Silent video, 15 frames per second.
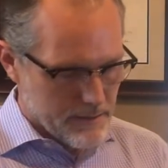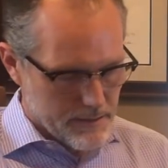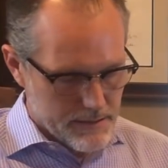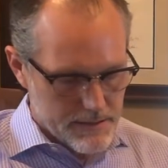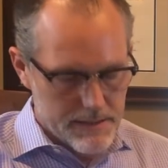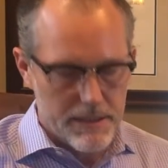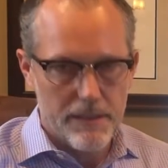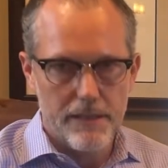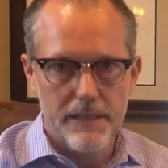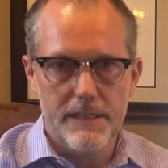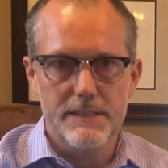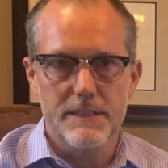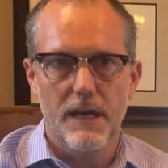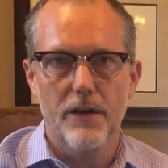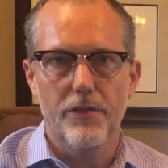
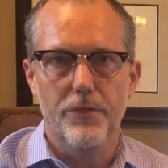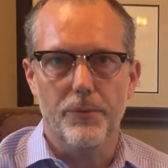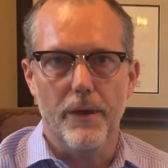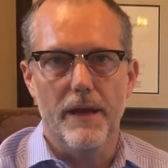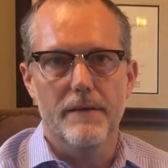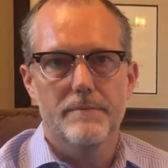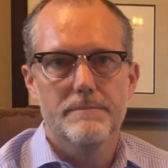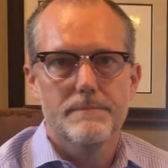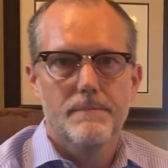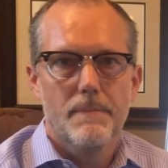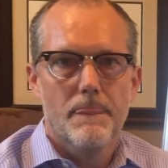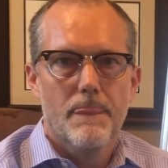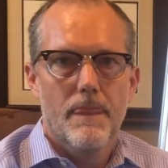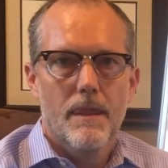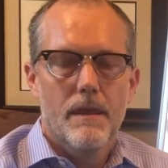serious health threat.
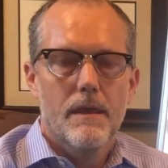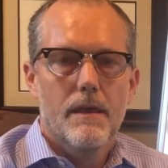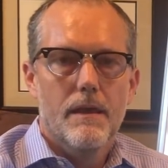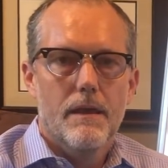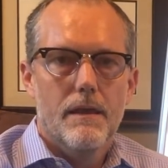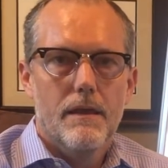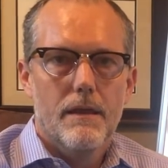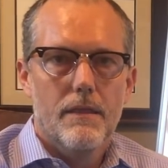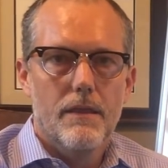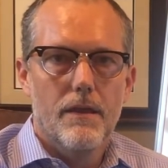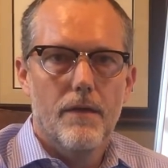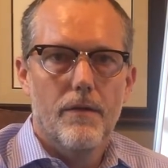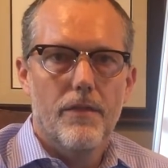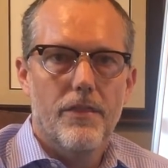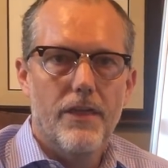
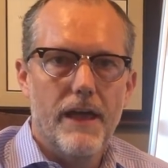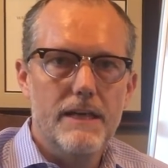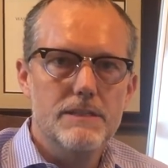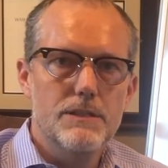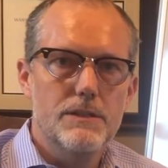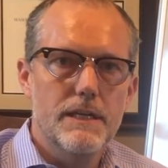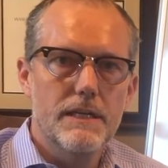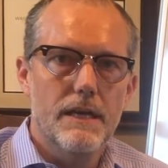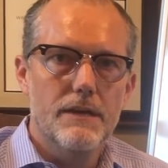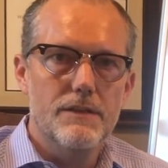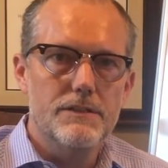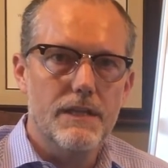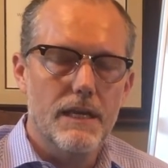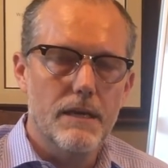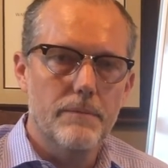The things you need to
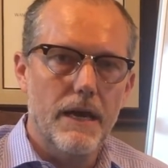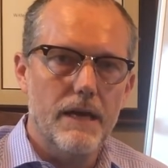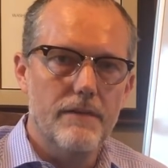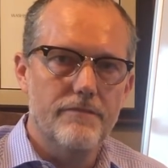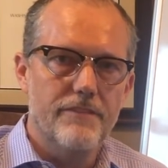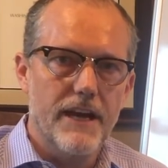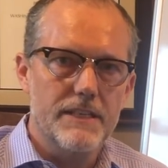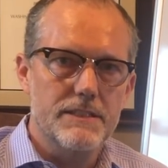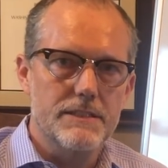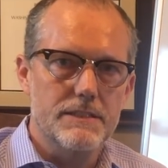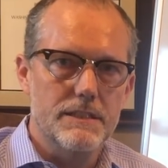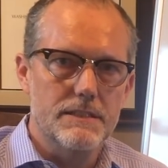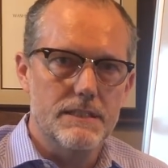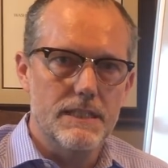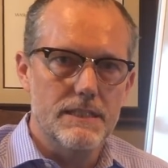understand about infectious
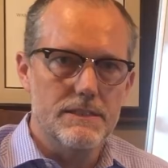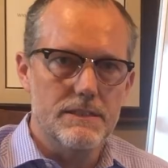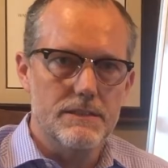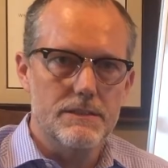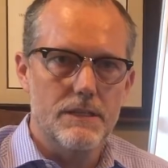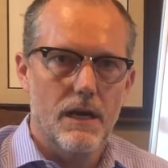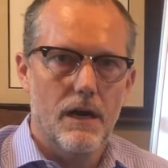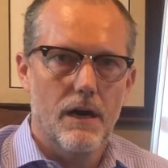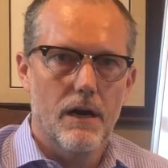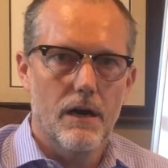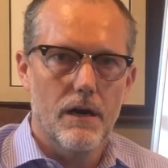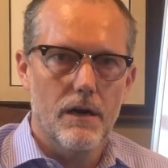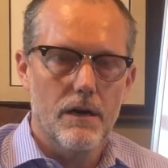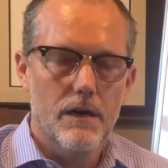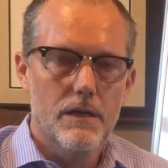diseases
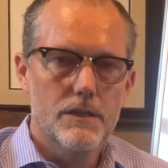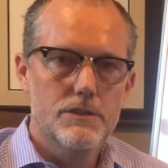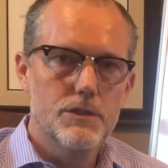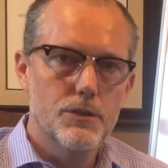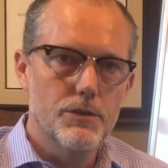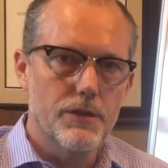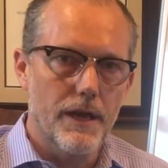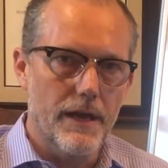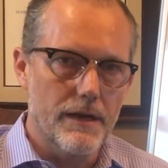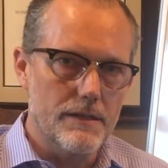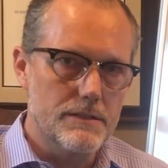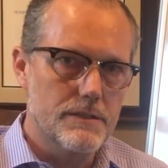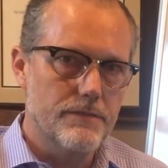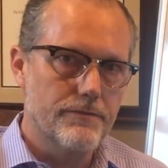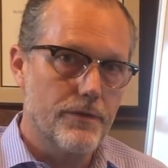are two
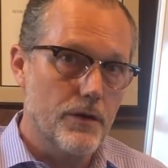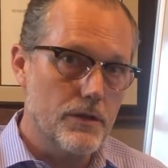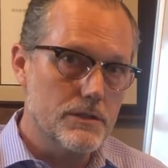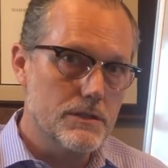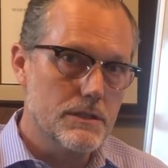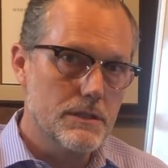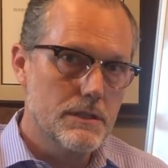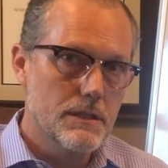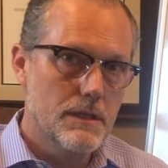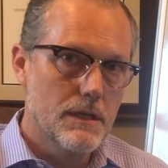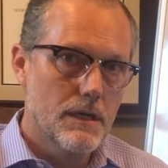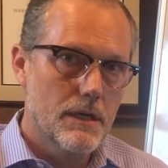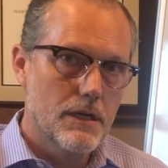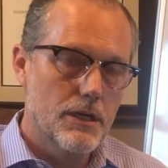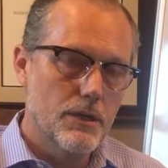things. First,
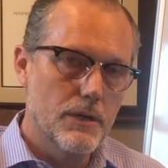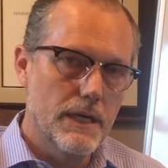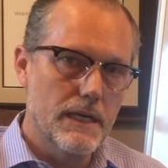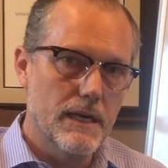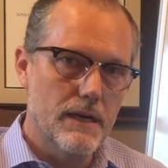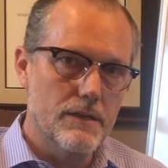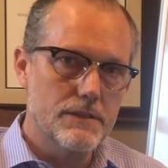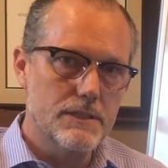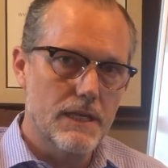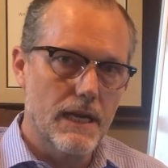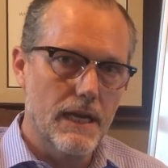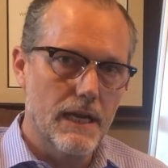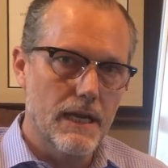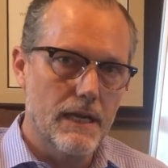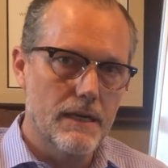you need to
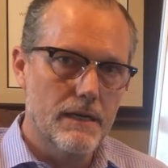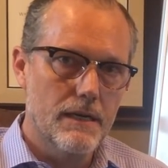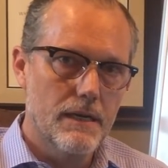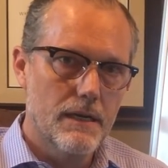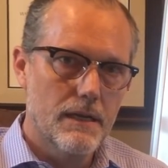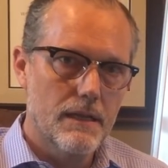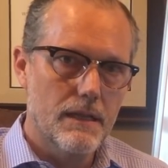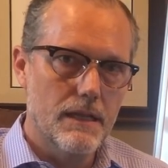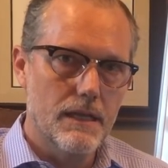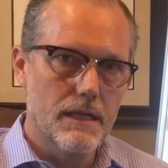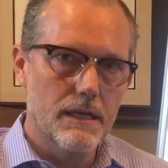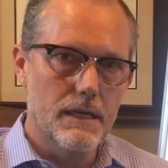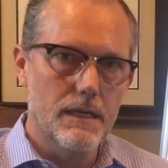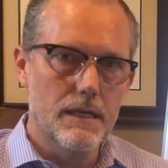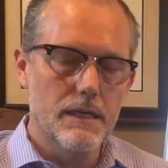understand
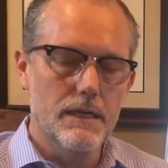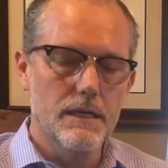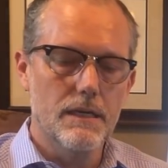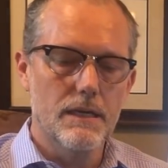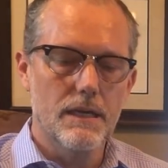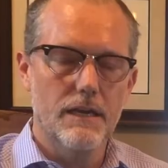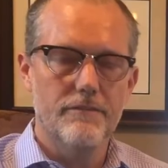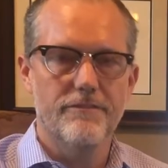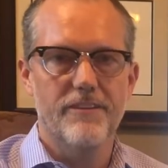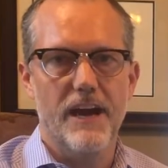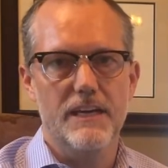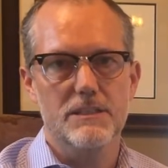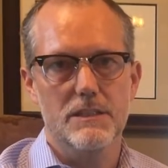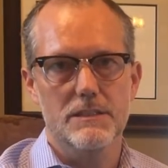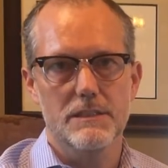the
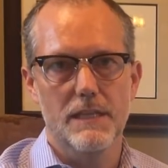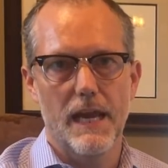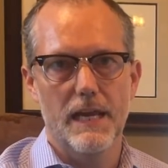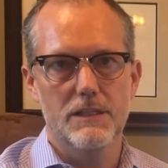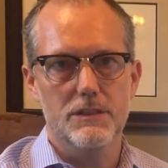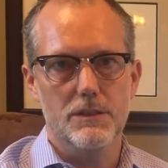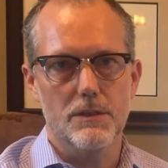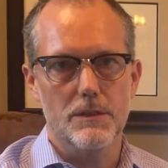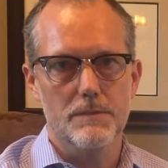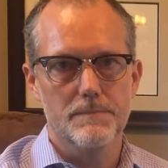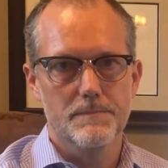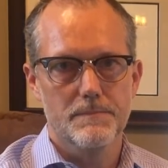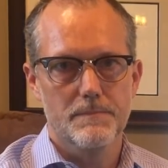infectious nature